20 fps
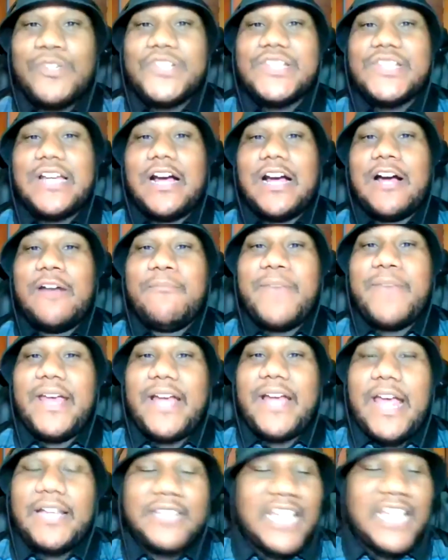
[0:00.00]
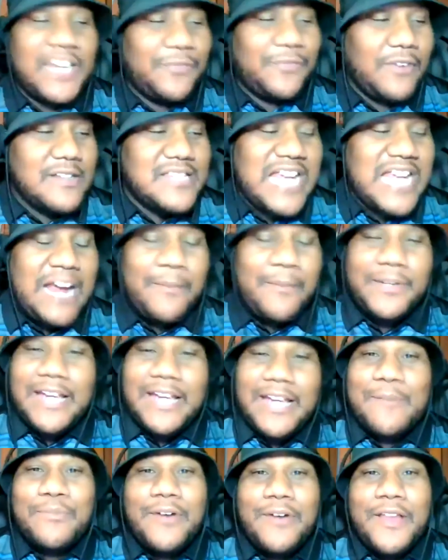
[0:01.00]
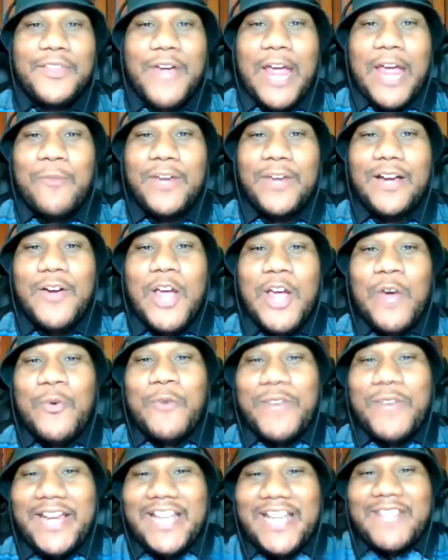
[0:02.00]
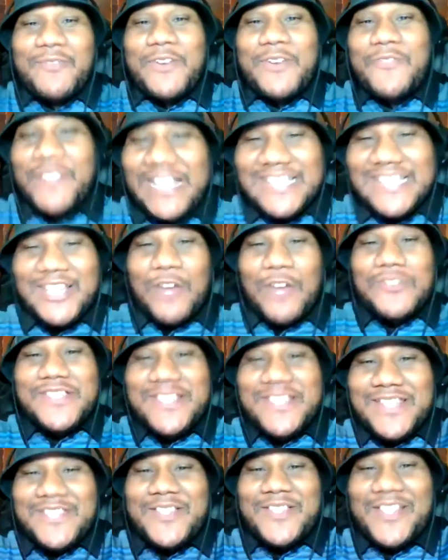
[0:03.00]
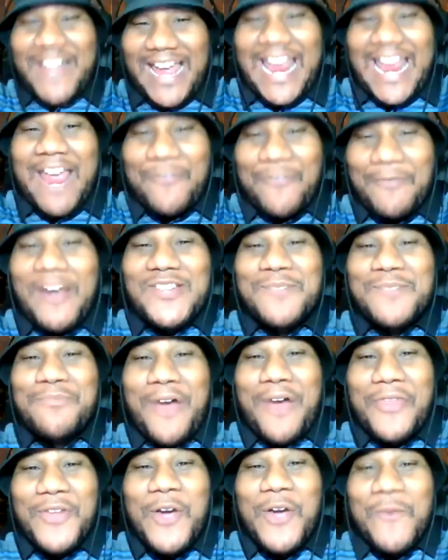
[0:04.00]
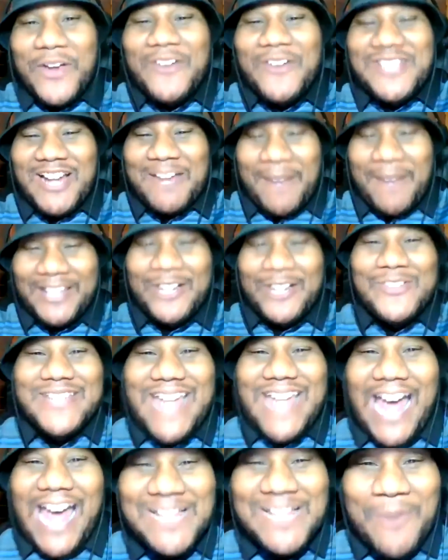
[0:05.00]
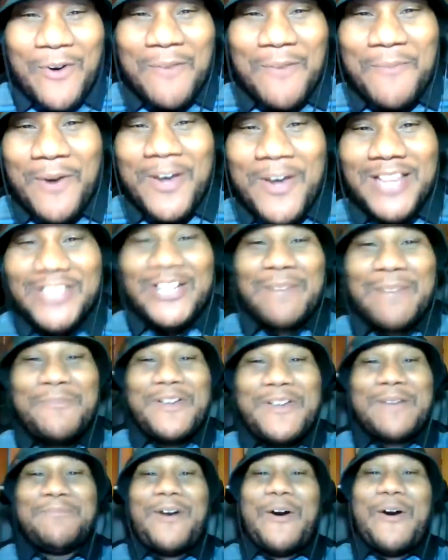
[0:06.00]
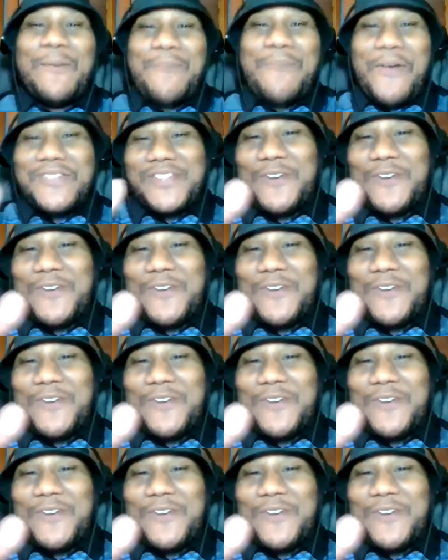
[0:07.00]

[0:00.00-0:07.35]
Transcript: But, Sean, man, hey, thank you for your time today, brother. Hey, when we get to release those information, brother, we're going to talk about those guys a little bit more, brother.